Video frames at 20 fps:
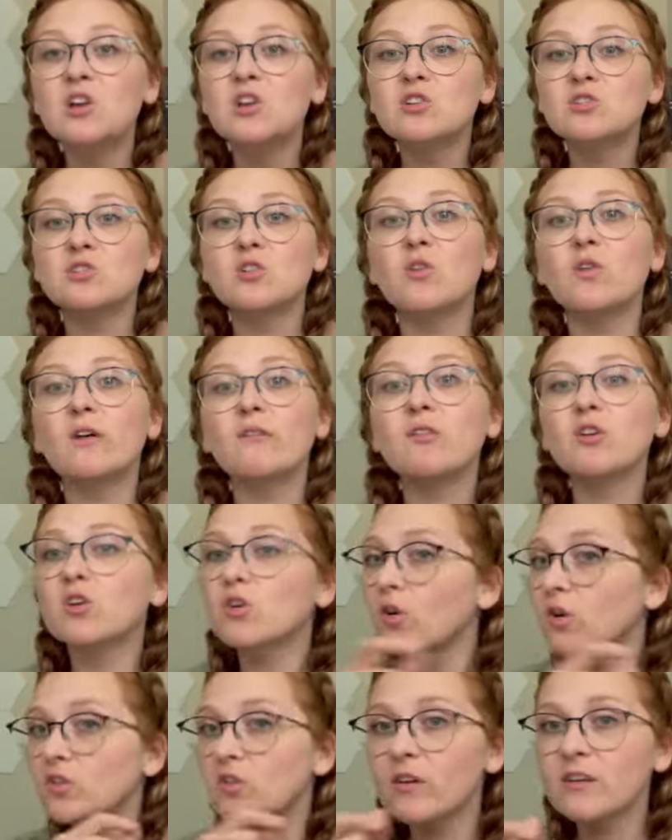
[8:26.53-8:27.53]
So if you're
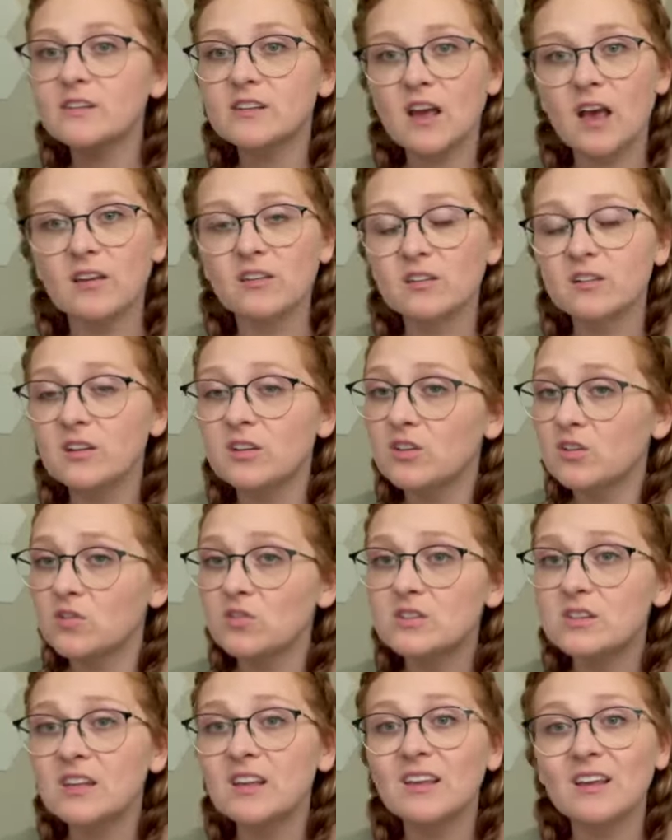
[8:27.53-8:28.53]
going through that task and you
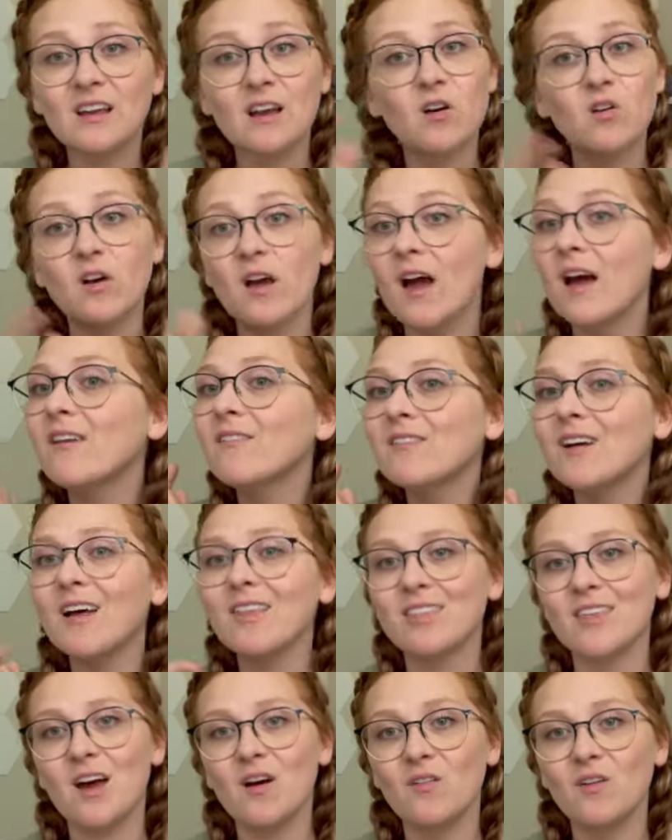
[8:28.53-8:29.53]
see like, okay, I've
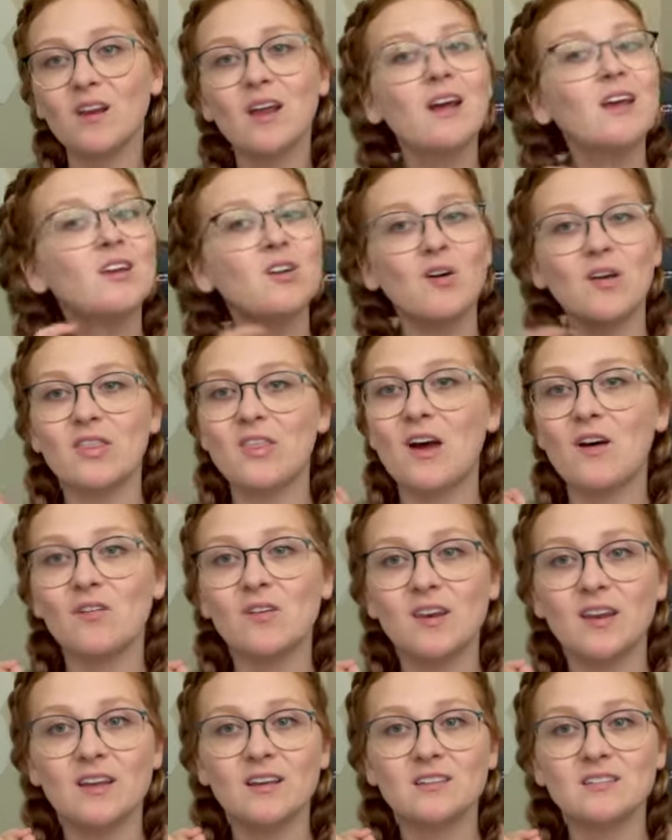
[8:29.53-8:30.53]
got that one. I know what that
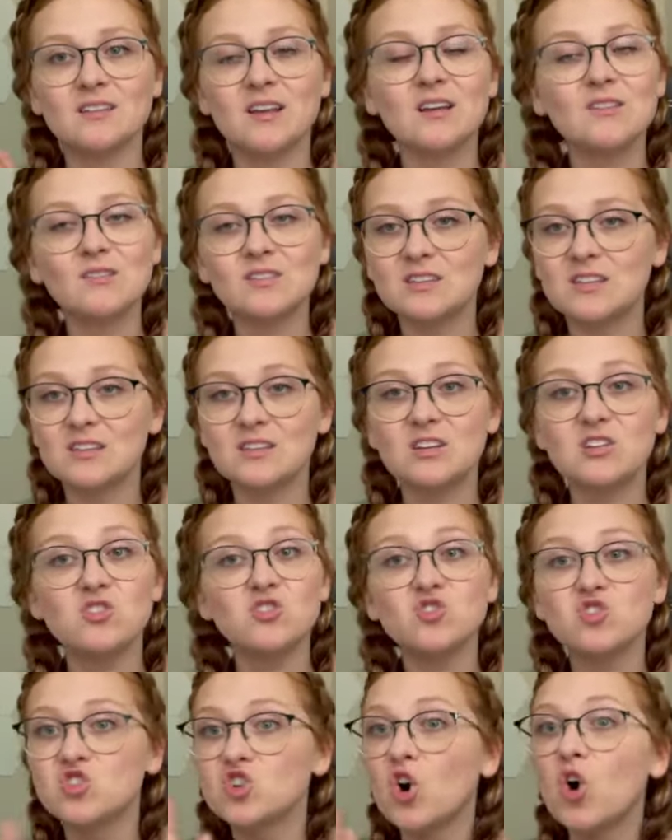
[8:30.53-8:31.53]
one is. That one's easy.
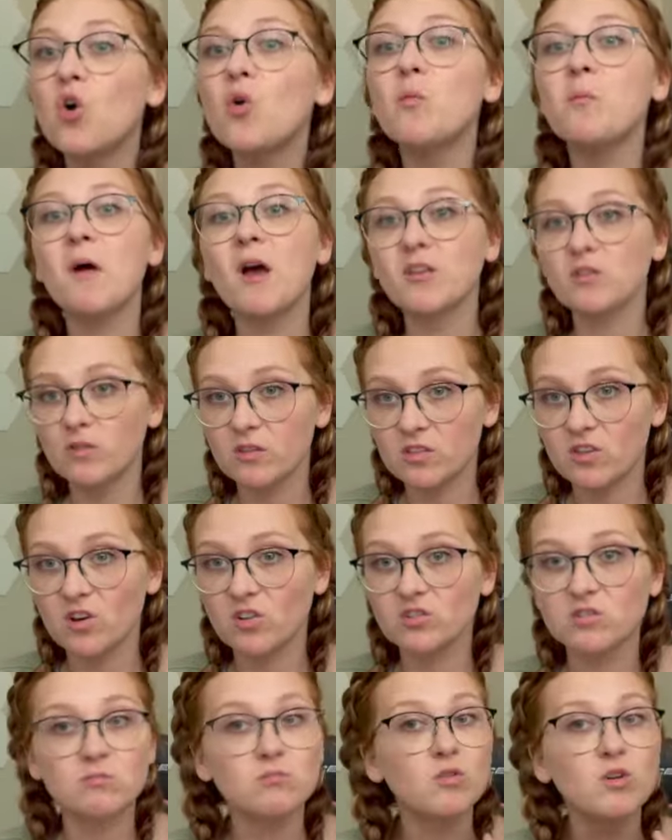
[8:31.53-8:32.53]
Don't mess with
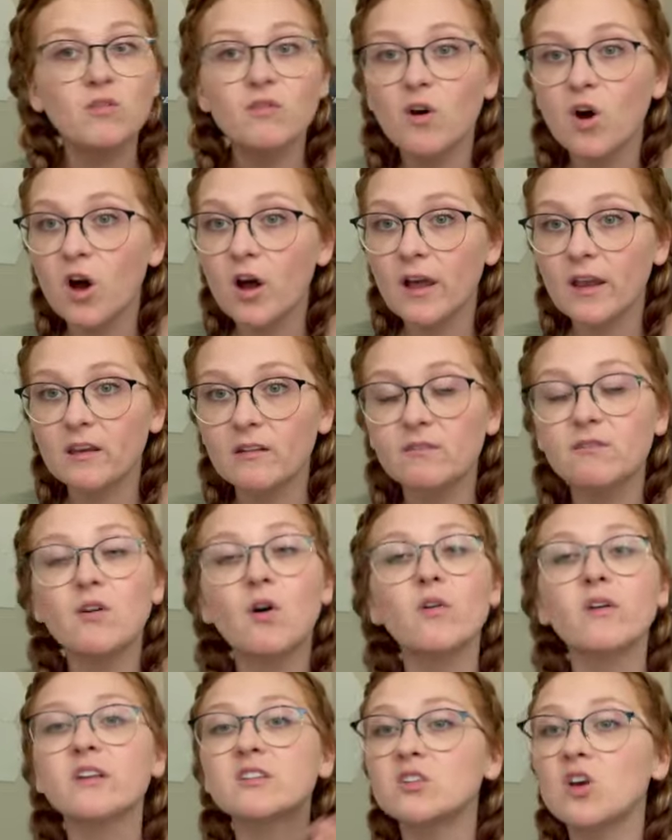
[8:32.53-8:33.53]
those. Move on.
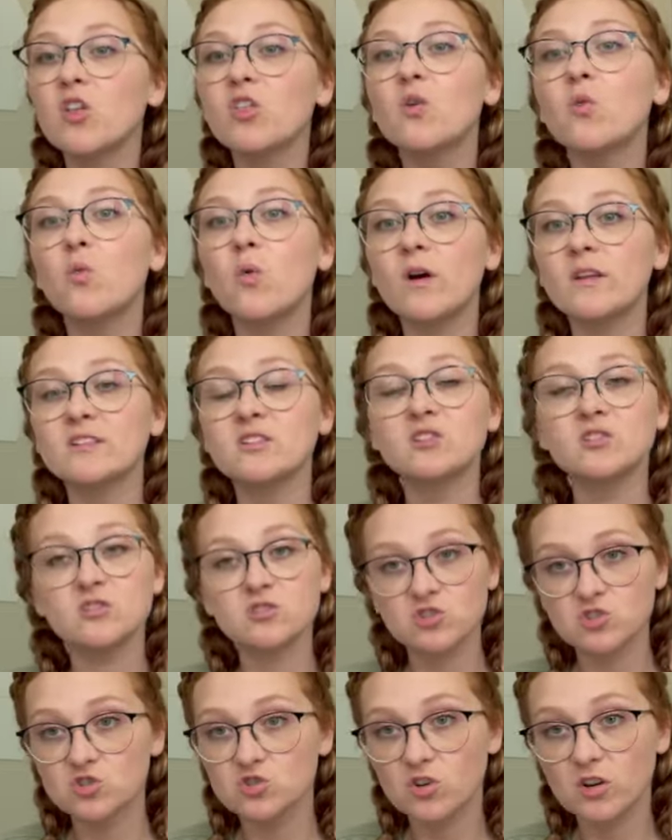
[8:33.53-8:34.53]
Focus on the ones that you're
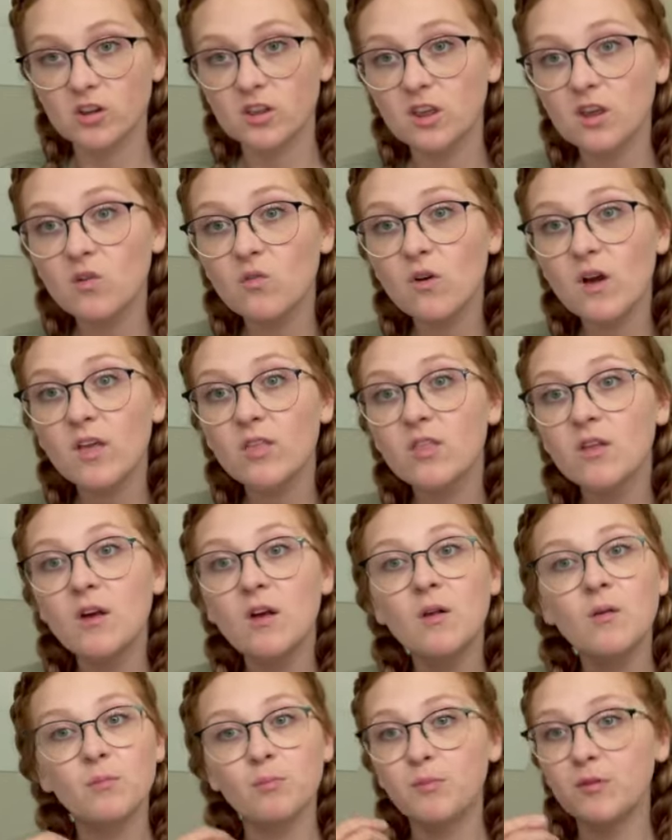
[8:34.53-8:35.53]
struggling with
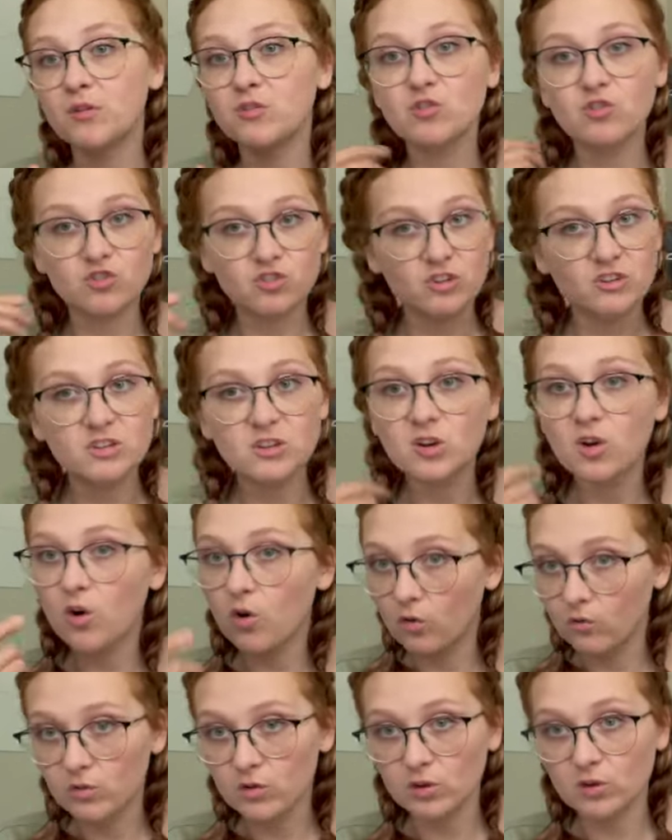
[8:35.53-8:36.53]
because you're just going to
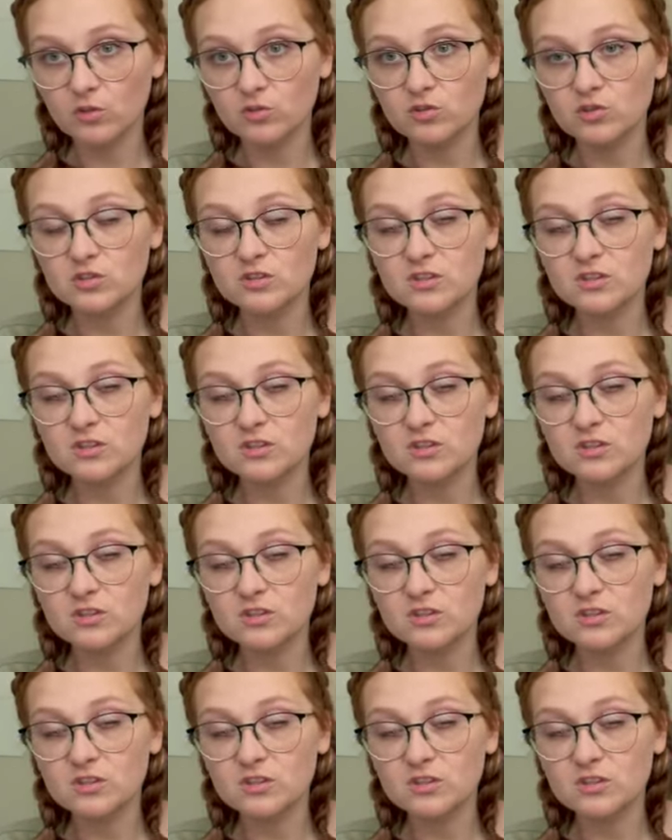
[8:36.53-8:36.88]
overwhelm